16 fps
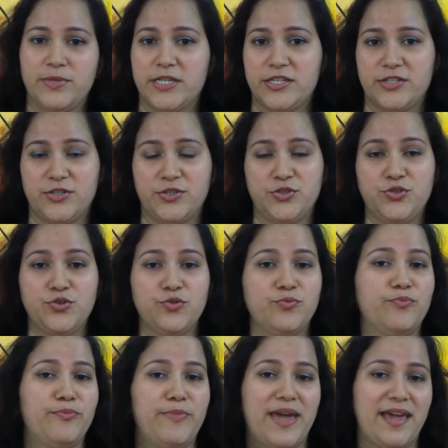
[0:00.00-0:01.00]
because you
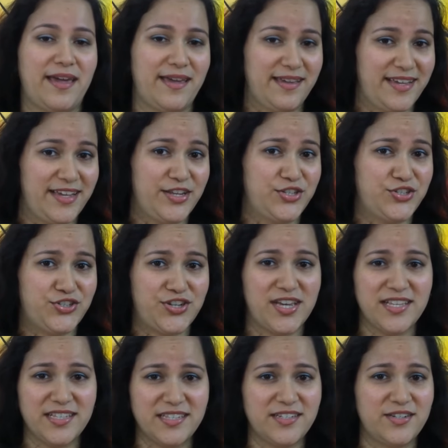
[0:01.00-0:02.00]
may
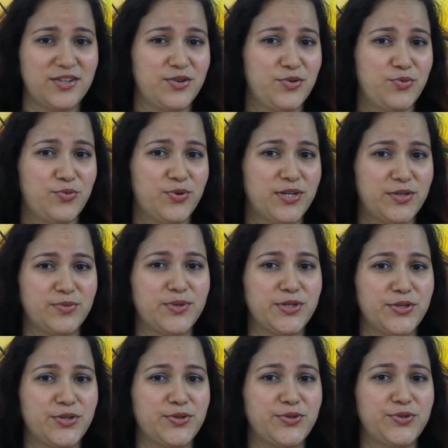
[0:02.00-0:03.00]
ingest
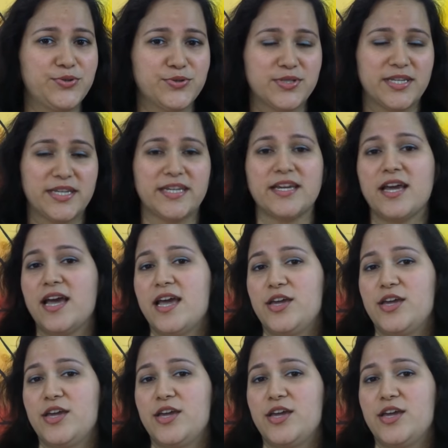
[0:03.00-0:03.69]
whatever you're using.